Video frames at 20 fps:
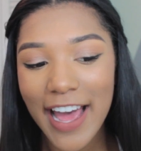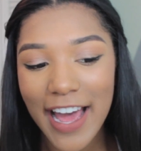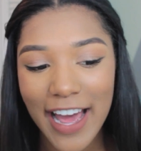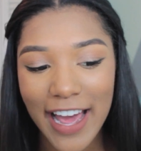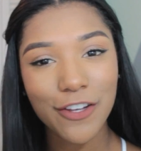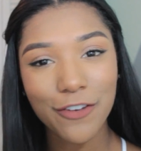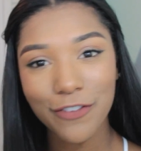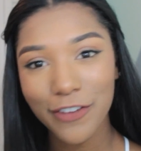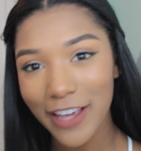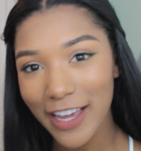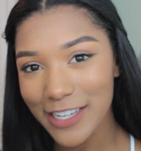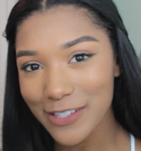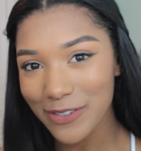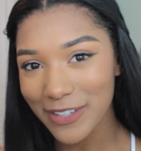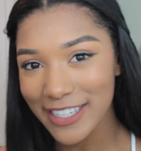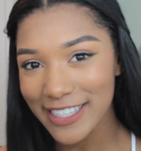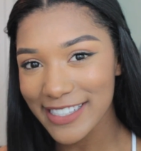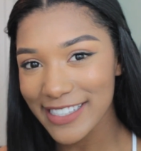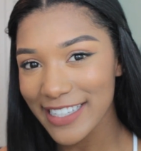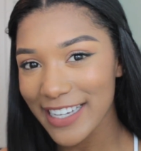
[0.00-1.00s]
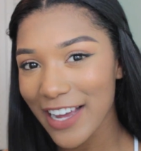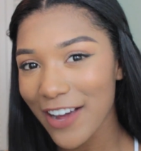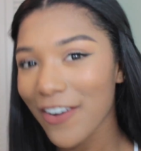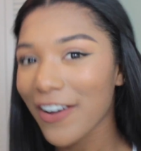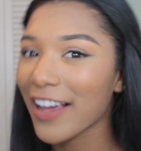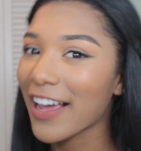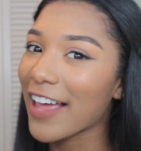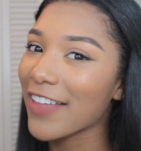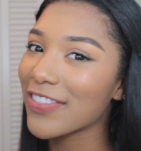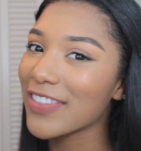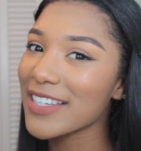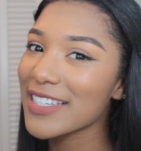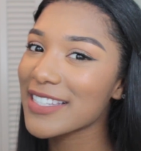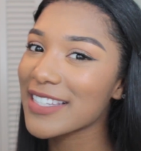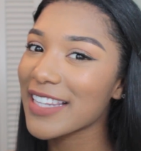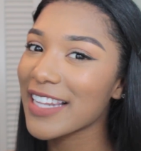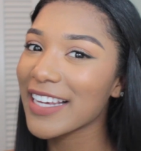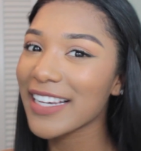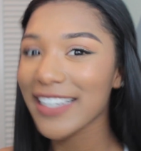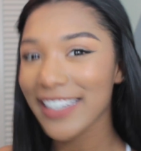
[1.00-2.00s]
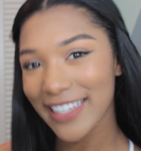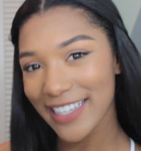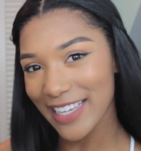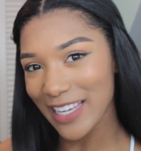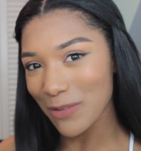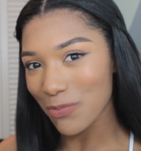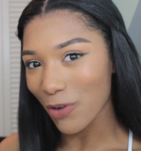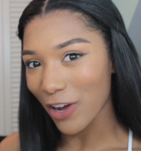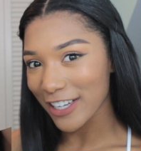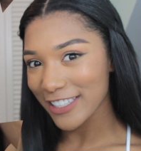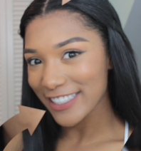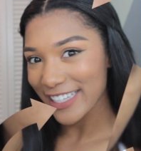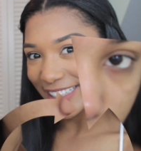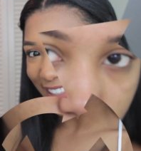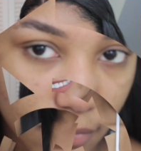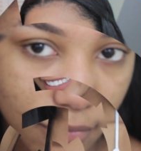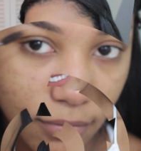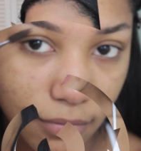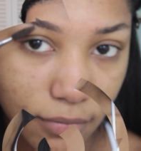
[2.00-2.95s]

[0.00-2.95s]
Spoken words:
So if you guys want to see how I got this look, keep watching.